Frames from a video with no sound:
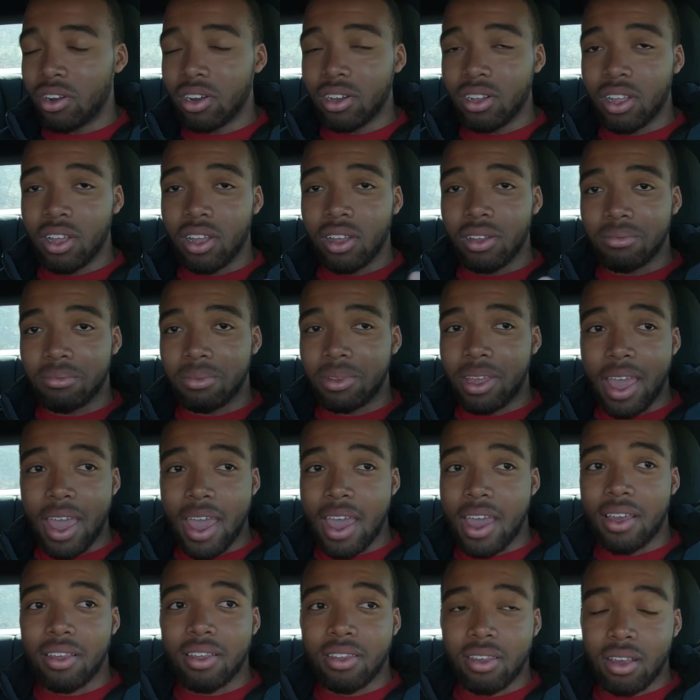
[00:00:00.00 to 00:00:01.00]
you go to the
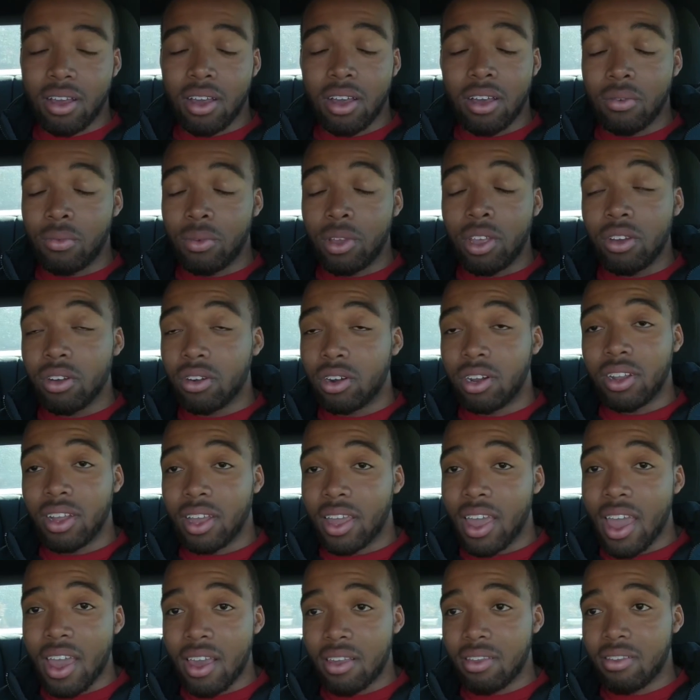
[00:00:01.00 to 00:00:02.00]
gas
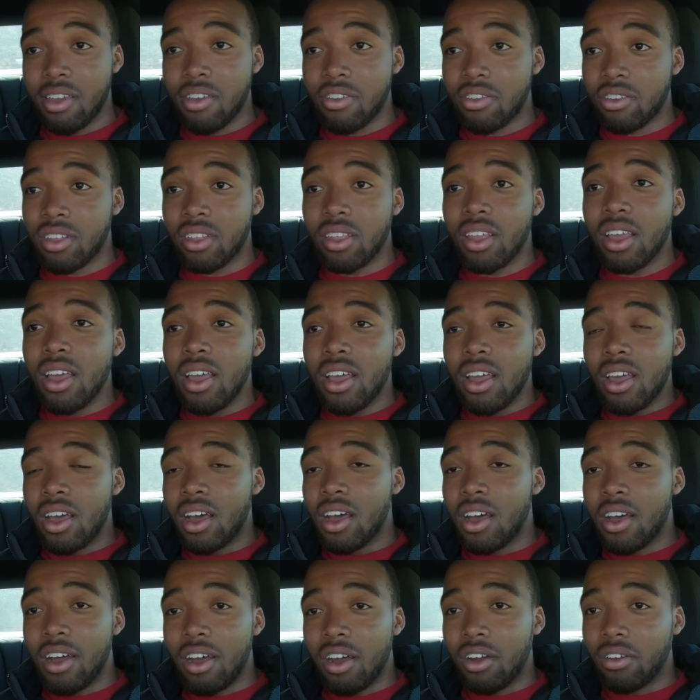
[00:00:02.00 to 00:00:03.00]
station
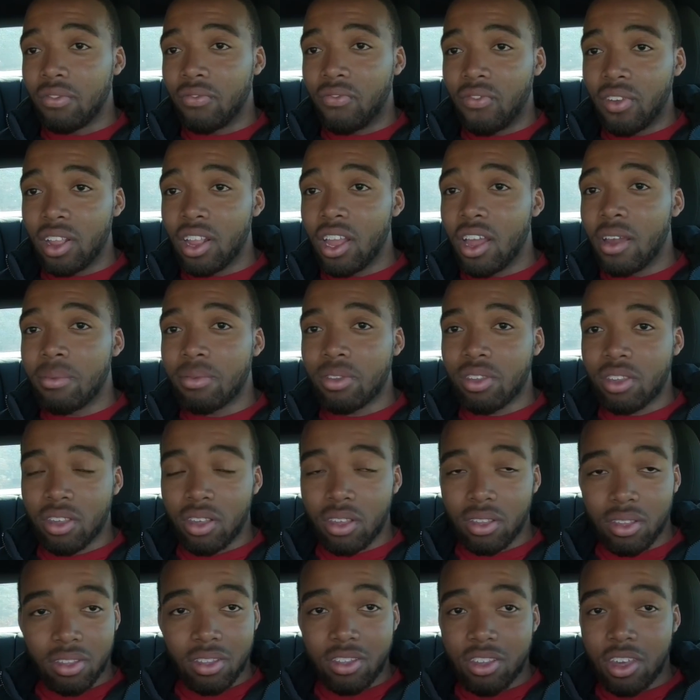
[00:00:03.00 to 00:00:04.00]
on
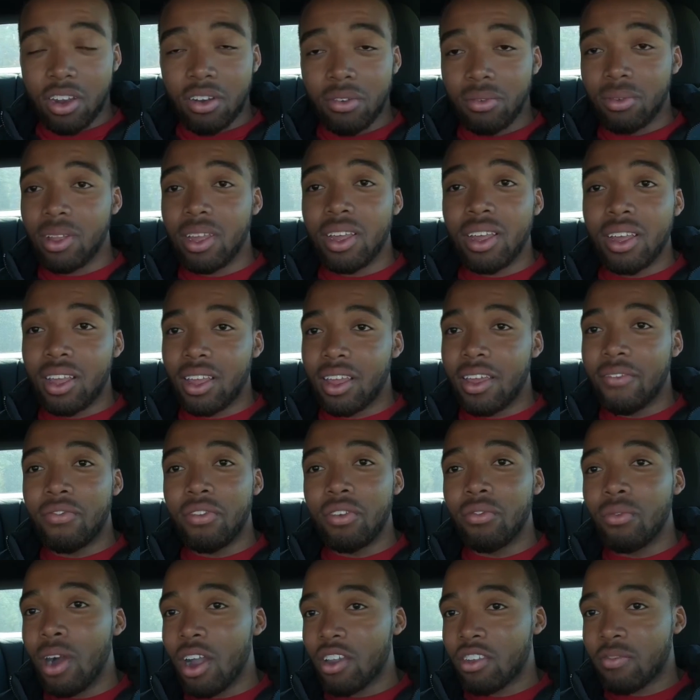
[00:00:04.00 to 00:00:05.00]
fill-ups. Generally,
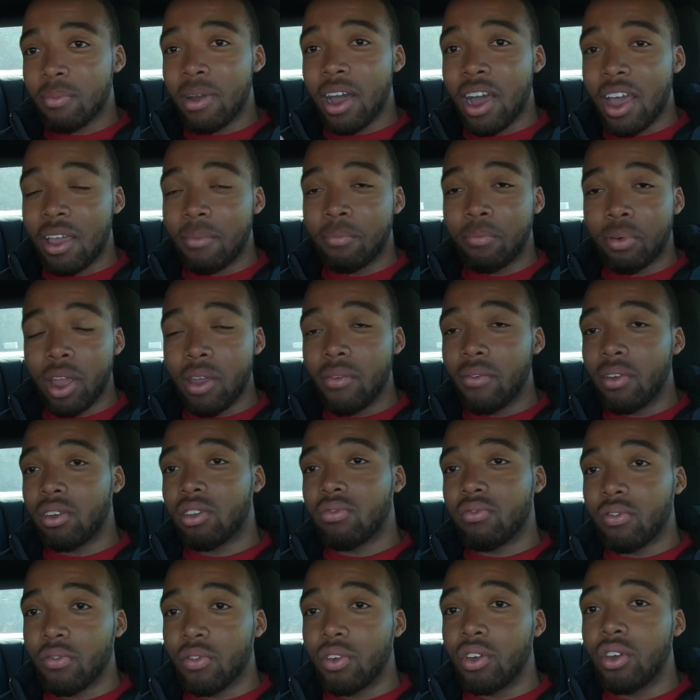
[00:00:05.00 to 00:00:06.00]
if you watch my
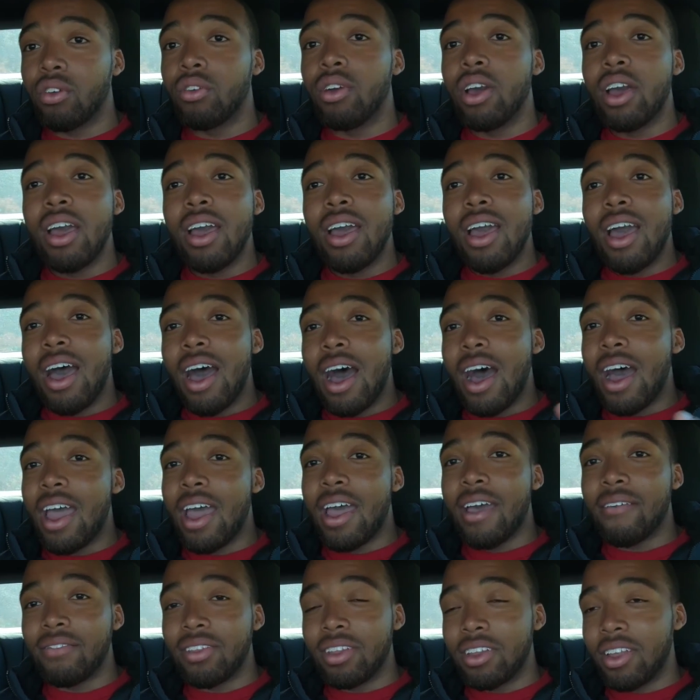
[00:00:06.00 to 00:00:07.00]
previous review,
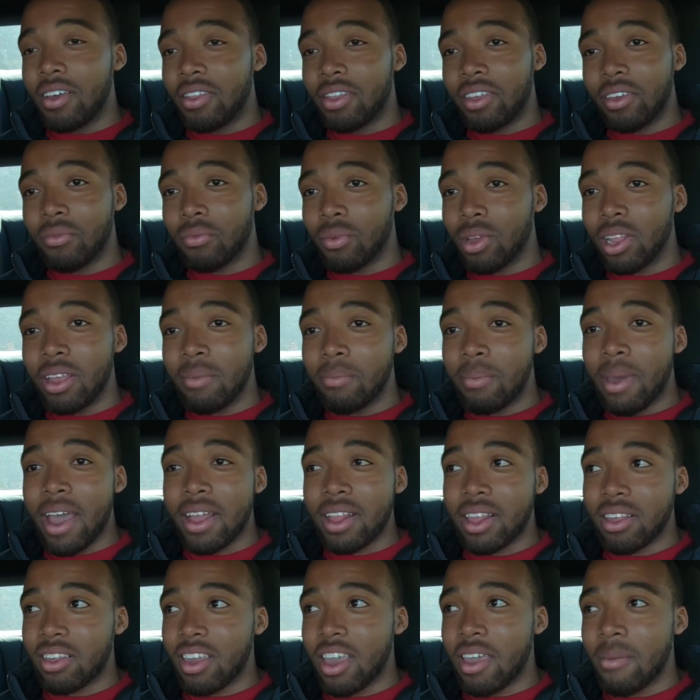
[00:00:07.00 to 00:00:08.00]
I have nothing really
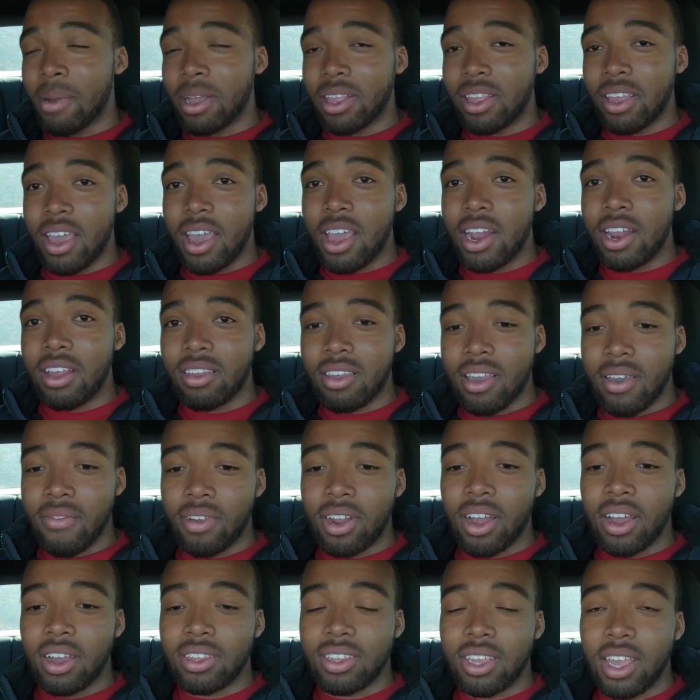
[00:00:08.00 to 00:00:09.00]
bad to say about the
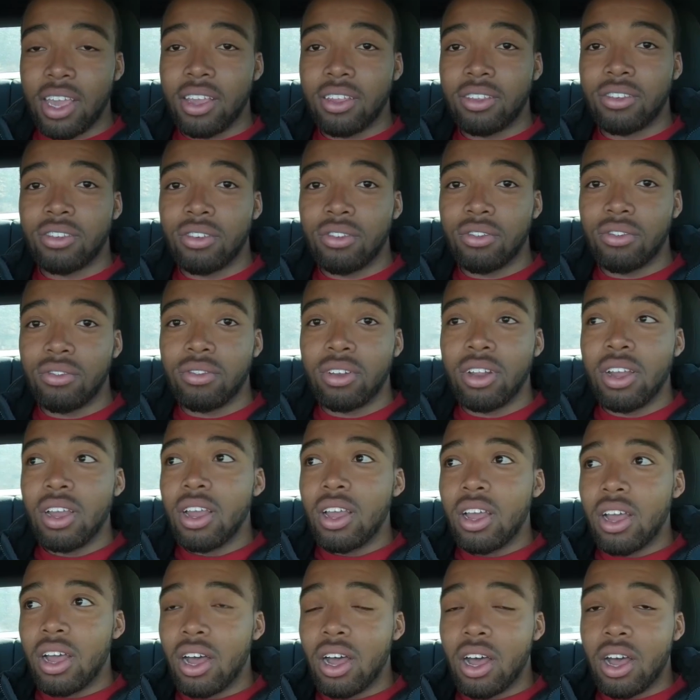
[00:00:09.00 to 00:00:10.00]
87 Octane
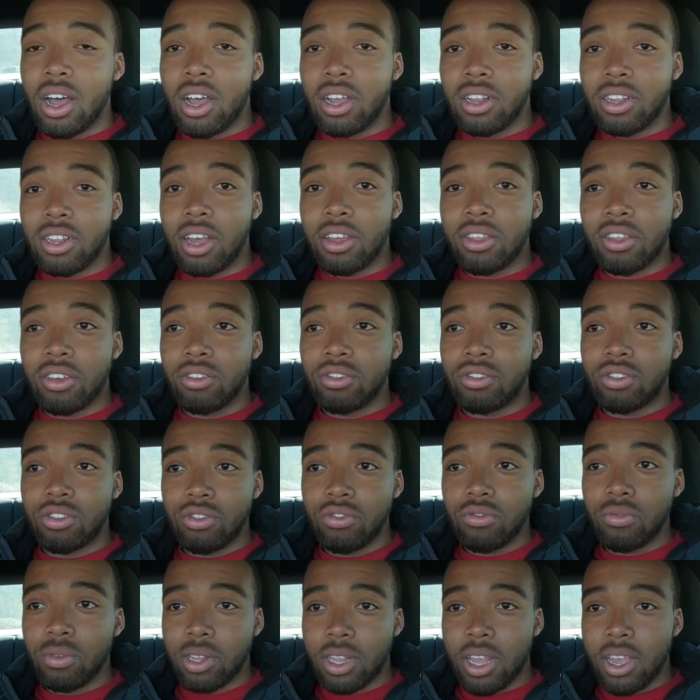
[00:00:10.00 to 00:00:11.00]
tune. Nothing
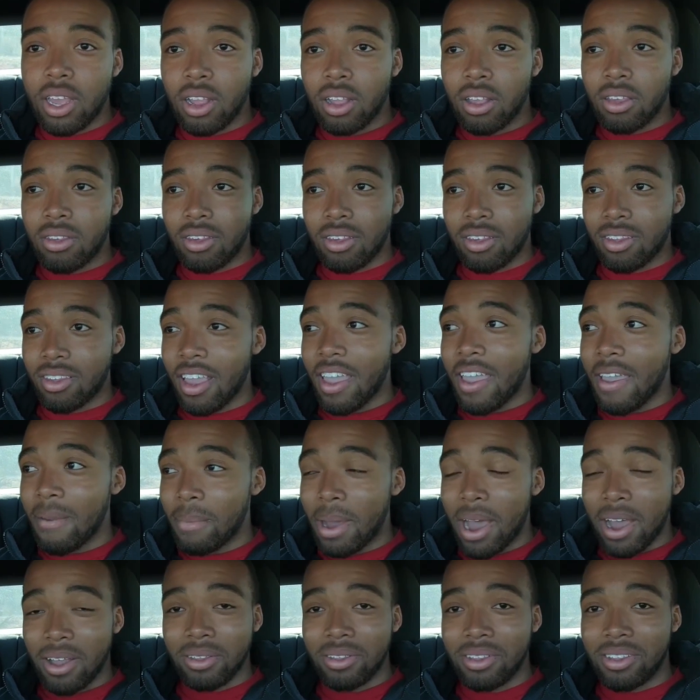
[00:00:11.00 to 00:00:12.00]
too ridiculous to say
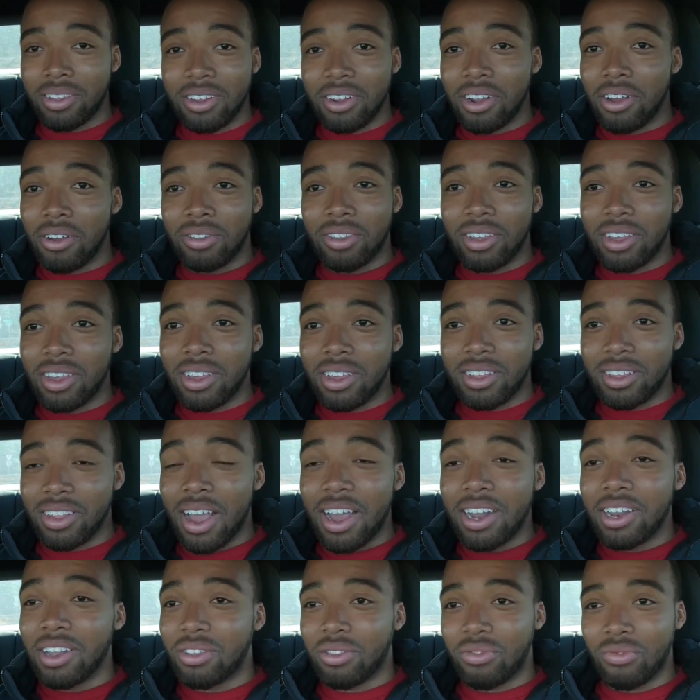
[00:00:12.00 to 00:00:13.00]
about the
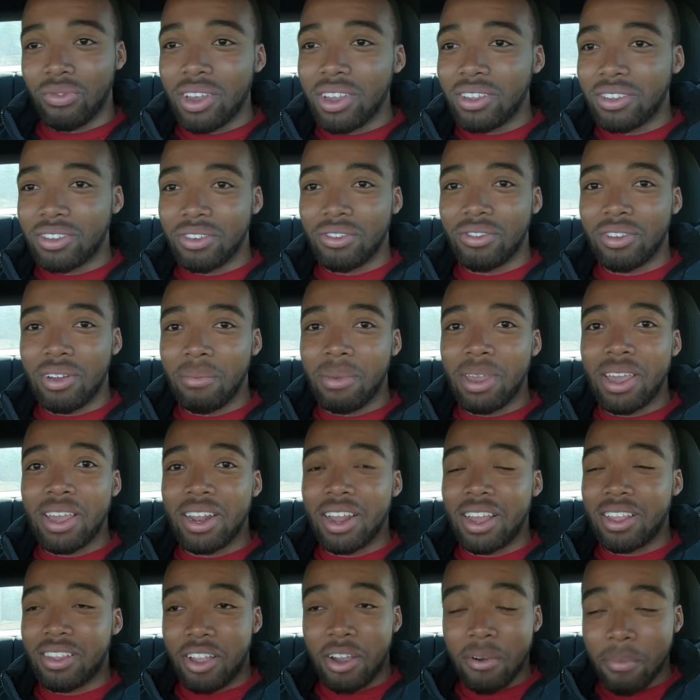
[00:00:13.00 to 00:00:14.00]
93 tune. I
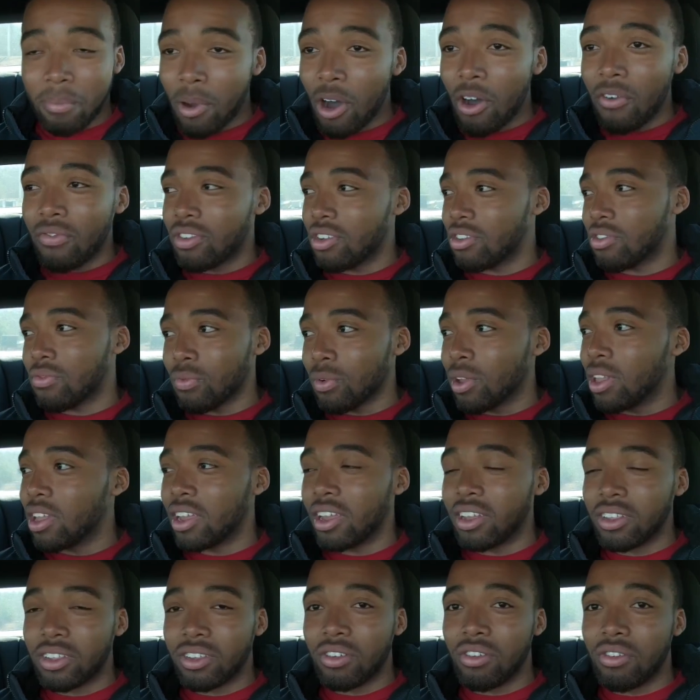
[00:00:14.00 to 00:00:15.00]
mean, they're both just
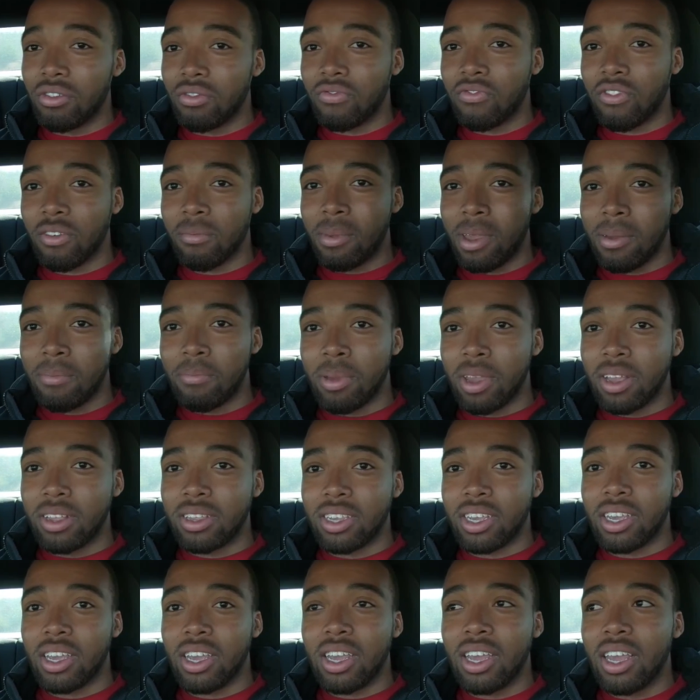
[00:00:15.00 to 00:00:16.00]
really good tunes from
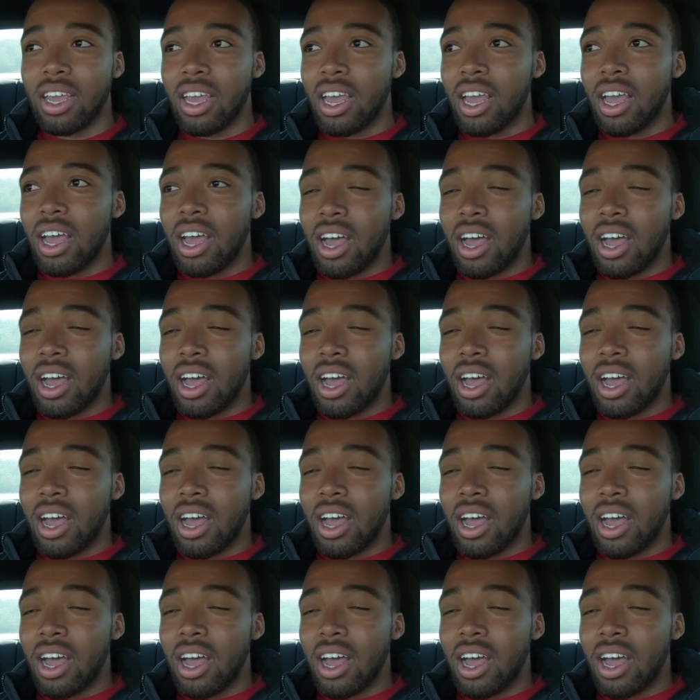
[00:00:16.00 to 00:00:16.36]
MPT.